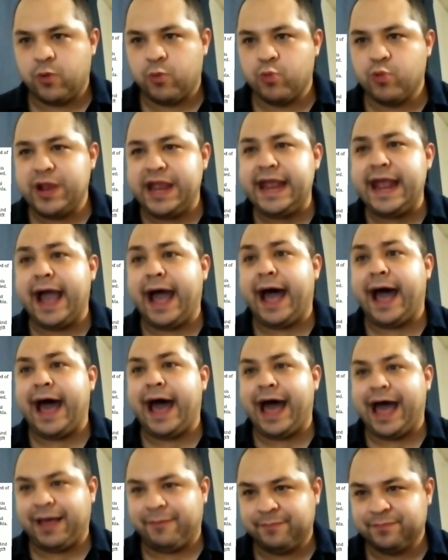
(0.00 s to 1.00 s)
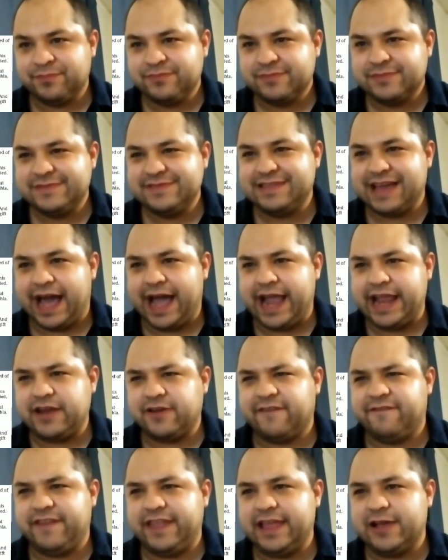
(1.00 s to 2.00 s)
Ria died
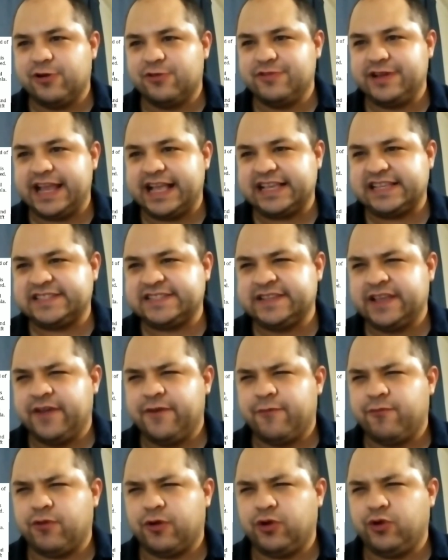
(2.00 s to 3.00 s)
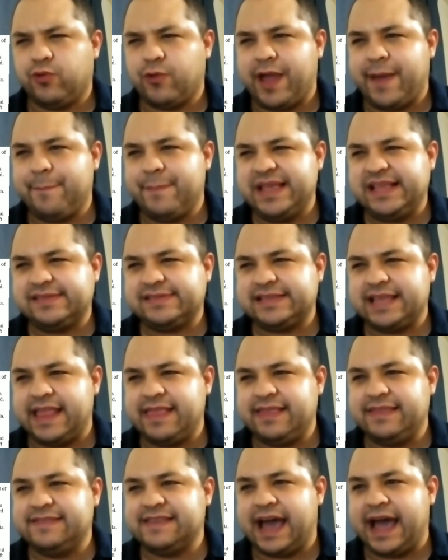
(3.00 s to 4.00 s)
of illness, for
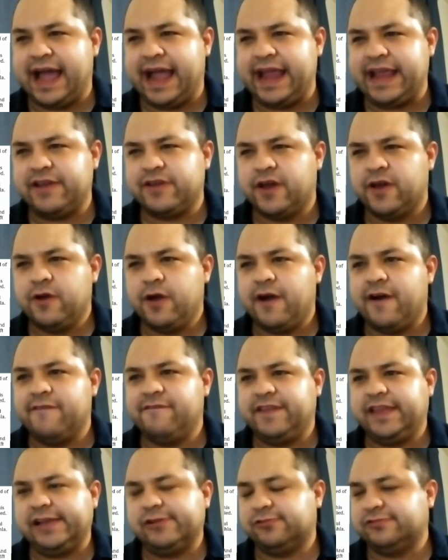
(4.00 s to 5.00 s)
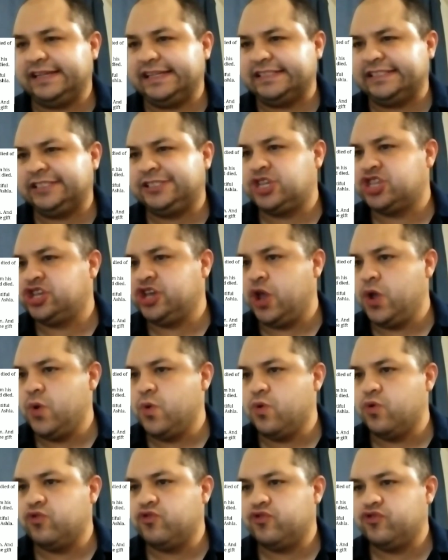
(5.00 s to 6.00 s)
Gramison died of illness
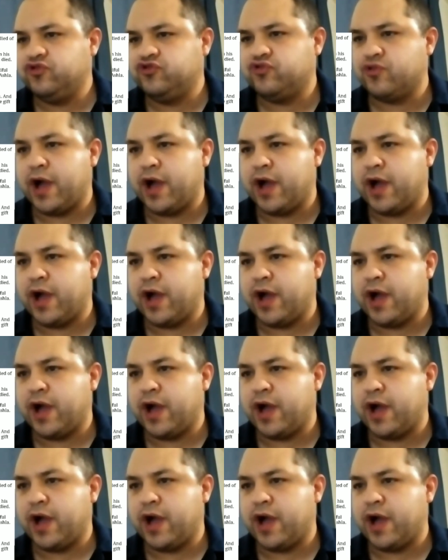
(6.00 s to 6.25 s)
too.